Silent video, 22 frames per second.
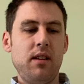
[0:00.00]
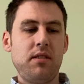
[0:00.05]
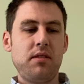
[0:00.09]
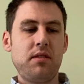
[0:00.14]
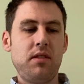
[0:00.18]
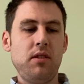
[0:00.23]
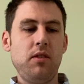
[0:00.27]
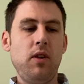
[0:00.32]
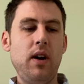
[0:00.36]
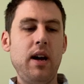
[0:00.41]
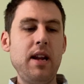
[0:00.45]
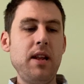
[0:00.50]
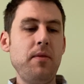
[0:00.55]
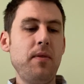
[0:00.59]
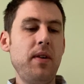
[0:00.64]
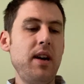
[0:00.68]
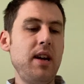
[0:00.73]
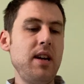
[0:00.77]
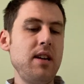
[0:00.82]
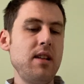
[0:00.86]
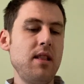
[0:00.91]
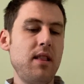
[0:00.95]
So
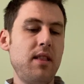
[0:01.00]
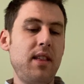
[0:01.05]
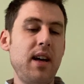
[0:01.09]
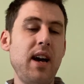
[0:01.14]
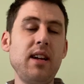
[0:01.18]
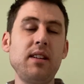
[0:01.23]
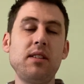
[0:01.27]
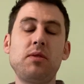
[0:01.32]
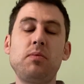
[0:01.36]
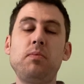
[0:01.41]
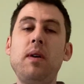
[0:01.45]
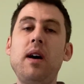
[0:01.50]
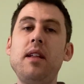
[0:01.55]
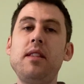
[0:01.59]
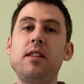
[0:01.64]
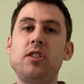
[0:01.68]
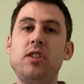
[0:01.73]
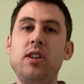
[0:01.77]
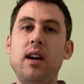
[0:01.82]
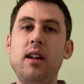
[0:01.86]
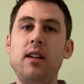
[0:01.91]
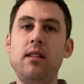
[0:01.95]
anyway, that's where the
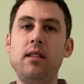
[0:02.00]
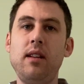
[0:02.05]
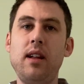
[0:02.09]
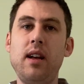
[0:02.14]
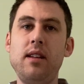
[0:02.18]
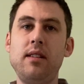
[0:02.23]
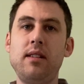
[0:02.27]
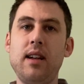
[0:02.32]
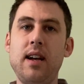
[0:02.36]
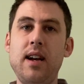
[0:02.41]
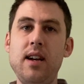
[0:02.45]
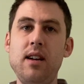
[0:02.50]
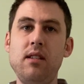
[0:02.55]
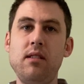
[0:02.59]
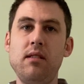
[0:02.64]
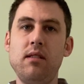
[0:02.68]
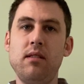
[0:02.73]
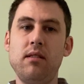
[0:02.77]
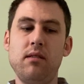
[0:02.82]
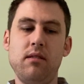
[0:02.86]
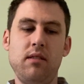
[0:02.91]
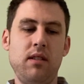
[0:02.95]
channel is at.
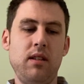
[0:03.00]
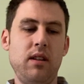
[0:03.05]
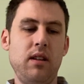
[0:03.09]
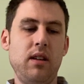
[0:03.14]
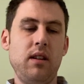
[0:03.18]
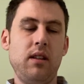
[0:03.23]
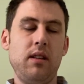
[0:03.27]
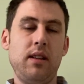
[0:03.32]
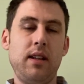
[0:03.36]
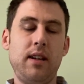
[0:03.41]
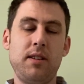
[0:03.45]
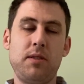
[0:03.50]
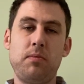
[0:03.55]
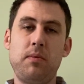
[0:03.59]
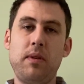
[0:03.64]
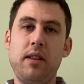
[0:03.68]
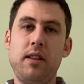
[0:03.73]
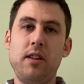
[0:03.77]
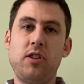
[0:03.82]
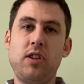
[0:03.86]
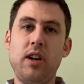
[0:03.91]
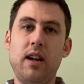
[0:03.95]
That's where
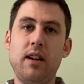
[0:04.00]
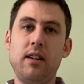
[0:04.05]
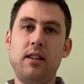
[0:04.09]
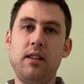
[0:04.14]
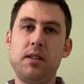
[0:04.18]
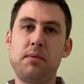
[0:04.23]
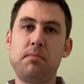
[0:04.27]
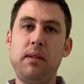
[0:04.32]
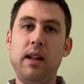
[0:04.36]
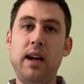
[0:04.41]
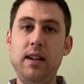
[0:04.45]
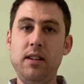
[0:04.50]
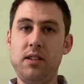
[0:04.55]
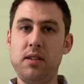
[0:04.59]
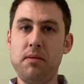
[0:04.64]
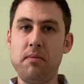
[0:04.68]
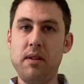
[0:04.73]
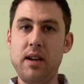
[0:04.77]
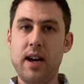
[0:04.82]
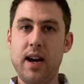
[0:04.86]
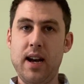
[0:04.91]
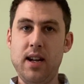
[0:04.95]
the channel is planned to
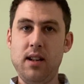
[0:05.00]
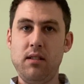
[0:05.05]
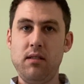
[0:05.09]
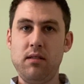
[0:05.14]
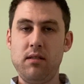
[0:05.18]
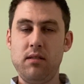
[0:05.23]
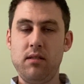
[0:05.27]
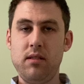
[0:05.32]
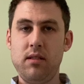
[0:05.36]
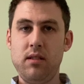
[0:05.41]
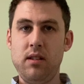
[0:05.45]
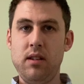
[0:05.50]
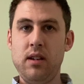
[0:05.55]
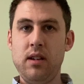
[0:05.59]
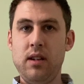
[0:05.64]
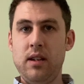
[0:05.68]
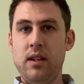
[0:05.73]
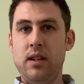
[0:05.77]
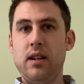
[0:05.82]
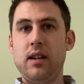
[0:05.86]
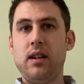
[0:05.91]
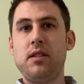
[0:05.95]
be at.
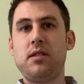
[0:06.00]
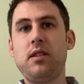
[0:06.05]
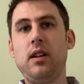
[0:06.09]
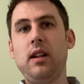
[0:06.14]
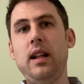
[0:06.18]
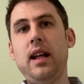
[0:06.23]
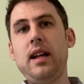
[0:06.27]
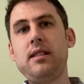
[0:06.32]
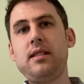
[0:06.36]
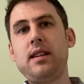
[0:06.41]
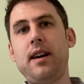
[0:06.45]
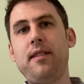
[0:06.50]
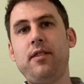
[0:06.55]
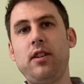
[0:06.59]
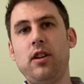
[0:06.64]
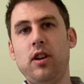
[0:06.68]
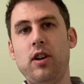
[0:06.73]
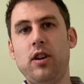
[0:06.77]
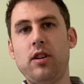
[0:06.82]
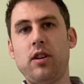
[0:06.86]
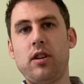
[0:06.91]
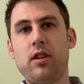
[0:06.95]
And so let's have a
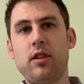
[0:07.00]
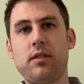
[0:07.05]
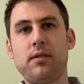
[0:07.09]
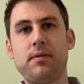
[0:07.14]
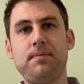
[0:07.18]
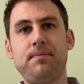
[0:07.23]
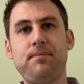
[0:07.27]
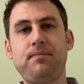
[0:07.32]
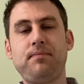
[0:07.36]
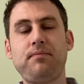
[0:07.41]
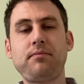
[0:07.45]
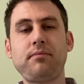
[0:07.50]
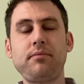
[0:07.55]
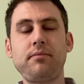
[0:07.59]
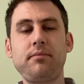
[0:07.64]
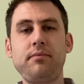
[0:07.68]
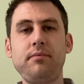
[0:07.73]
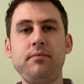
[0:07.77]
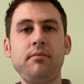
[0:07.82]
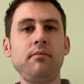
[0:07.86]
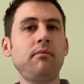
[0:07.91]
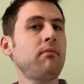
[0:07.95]
look
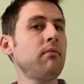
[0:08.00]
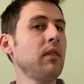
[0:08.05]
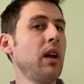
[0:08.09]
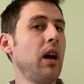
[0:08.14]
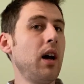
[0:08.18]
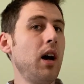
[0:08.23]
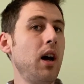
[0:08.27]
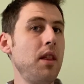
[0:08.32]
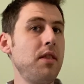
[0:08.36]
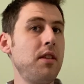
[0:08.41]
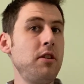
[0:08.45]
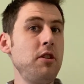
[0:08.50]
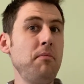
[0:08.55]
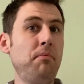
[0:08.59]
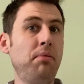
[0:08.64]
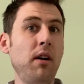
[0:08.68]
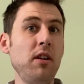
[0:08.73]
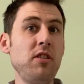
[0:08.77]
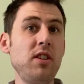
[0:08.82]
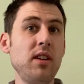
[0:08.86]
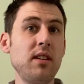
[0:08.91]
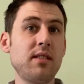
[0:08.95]
at the new
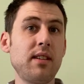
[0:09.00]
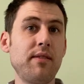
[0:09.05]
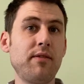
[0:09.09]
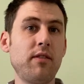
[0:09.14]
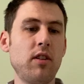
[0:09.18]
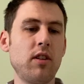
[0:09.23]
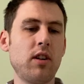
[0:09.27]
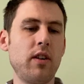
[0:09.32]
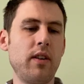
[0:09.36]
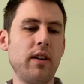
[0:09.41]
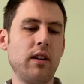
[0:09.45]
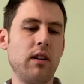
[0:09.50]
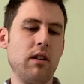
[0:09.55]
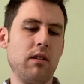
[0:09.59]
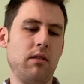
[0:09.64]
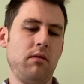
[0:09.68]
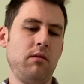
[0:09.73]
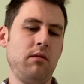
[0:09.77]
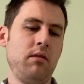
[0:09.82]
projects I've got going on.